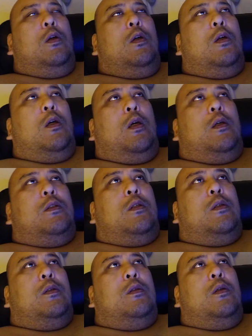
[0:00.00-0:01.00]
The president's
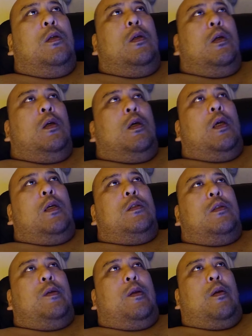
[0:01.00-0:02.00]
bidding. I think
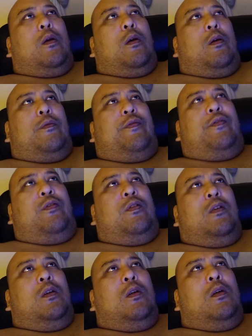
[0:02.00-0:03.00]
there's a lot
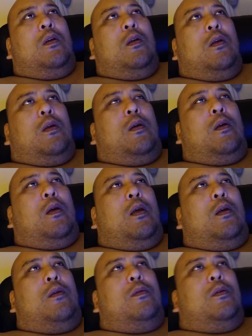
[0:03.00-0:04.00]
more to come
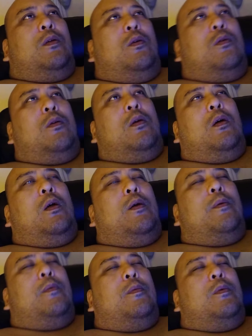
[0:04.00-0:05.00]
on that
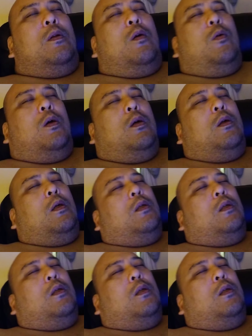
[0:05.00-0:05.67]
story.